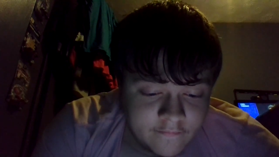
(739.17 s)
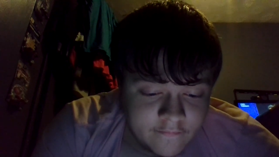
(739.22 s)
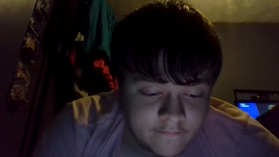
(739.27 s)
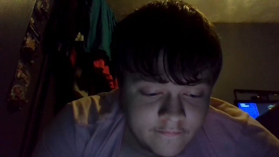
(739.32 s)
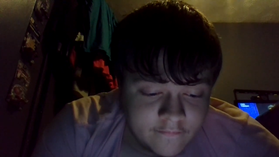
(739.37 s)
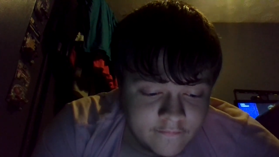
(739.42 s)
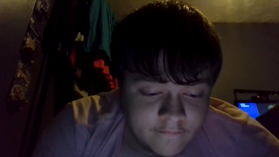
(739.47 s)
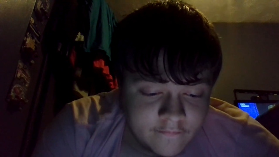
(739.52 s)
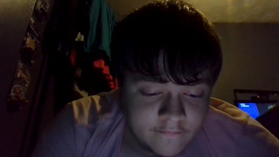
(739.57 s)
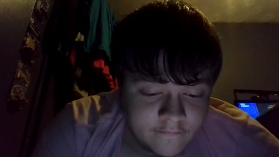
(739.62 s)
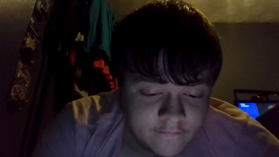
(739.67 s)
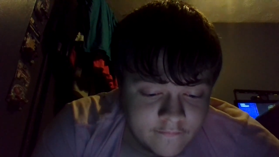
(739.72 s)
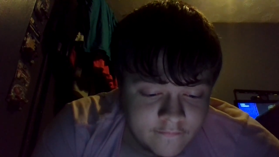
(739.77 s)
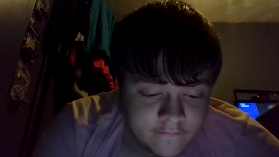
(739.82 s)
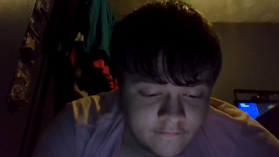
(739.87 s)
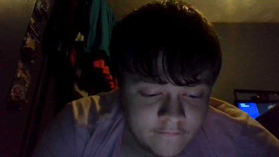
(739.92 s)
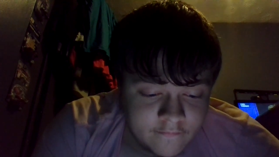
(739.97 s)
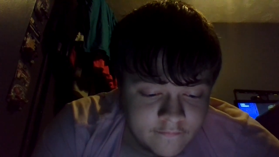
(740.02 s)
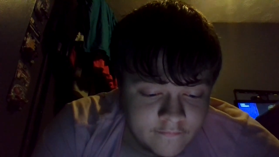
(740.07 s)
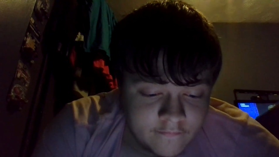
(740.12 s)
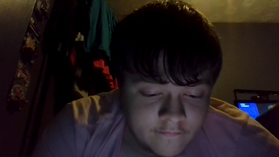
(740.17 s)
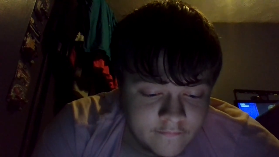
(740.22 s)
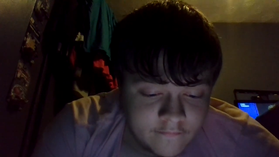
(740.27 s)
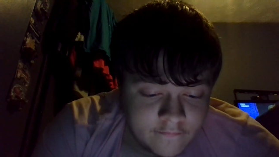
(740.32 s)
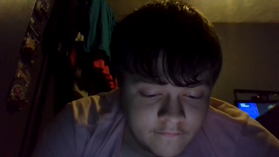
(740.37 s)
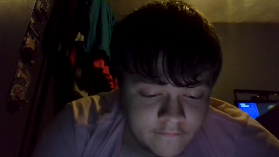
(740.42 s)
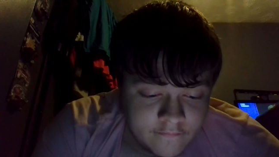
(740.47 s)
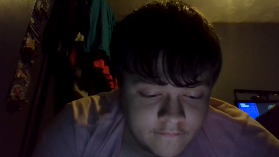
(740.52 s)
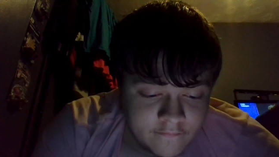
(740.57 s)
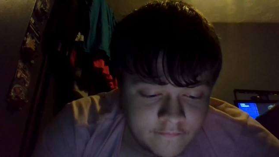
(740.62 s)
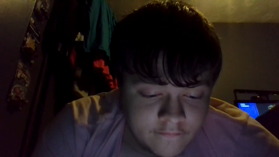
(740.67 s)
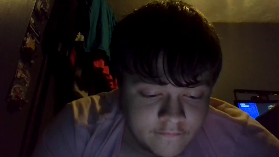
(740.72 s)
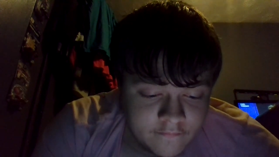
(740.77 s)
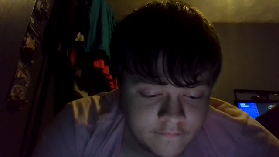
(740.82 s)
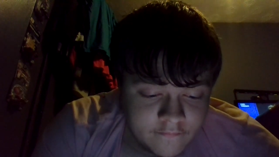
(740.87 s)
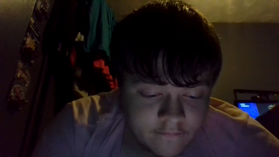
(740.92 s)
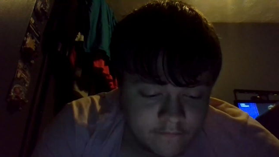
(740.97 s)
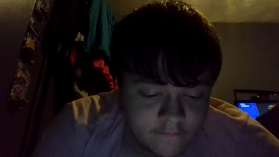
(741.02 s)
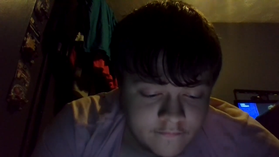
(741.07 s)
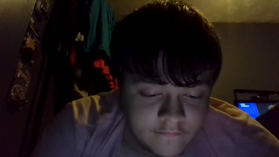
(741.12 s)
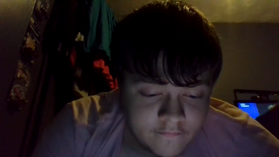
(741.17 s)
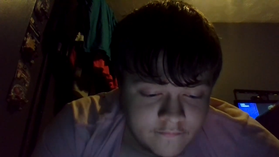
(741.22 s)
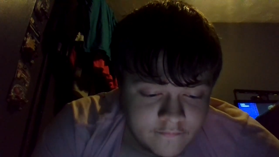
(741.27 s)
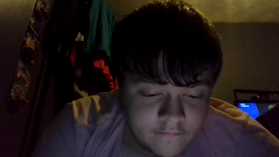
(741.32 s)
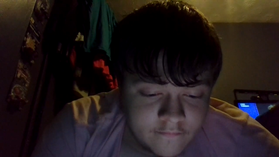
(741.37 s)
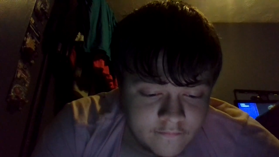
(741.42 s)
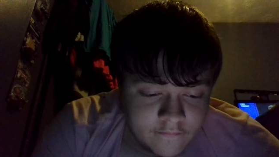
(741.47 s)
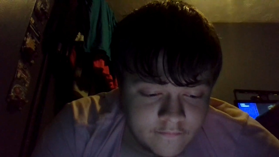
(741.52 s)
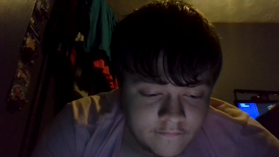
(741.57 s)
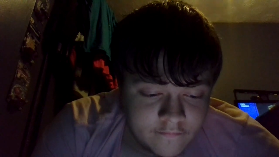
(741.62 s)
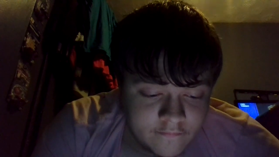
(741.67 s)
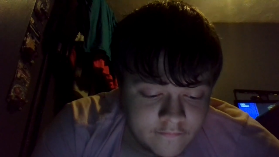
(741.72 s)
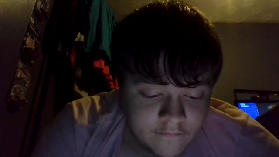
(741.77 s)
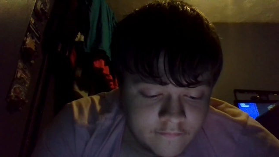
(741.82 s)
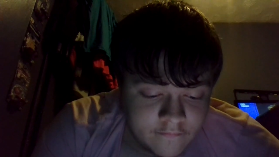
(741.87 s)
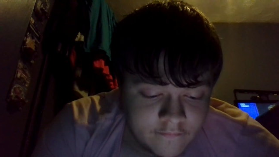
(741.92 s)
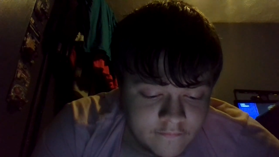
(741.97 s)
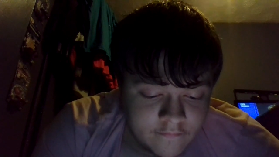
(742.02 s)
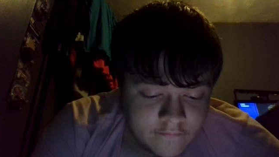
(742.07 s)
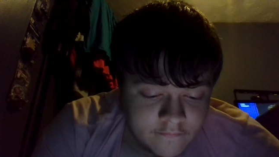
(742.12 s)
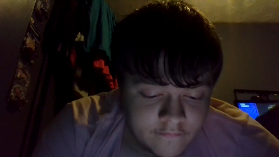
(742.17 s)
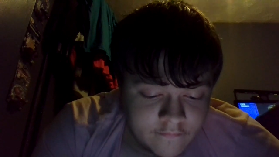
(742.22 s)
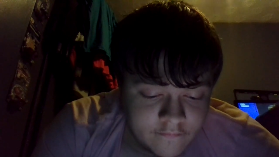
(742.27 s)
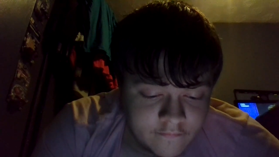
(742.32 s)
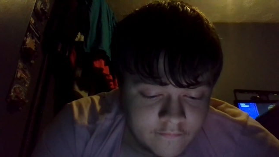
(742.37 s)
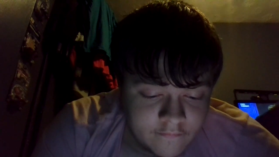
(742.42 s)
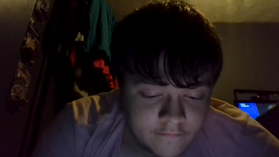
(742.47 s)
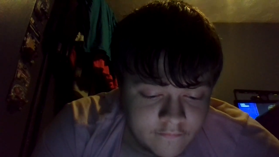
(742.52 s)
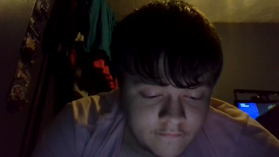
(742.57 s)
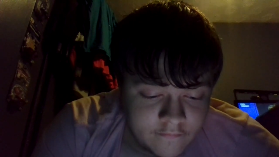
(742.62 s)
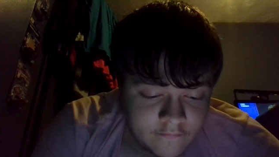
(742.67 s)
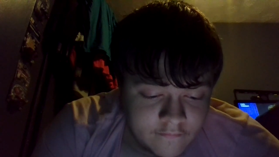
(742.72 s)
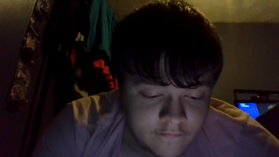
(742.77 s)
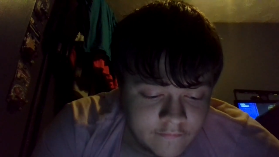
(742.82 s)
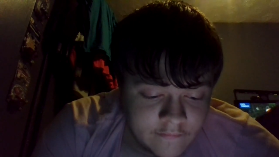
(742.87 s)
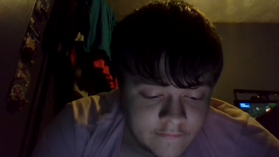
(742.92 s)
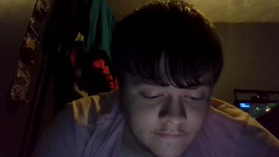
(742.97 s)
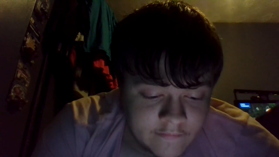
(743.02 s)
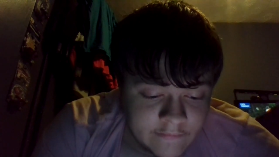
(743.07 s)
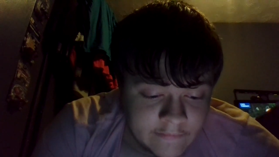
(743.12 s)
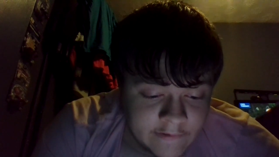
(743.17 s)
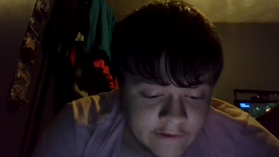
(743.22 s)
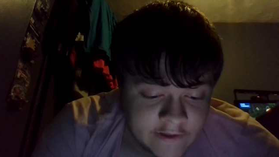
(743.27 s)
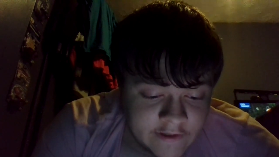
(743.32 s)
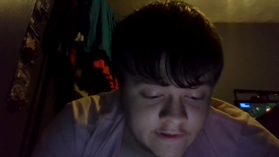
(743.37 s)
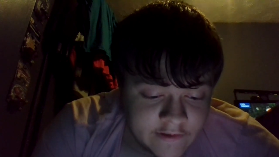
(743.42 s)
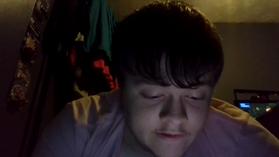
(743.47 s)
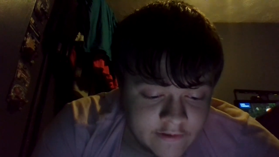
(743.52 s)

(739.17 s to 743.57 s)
[no speech]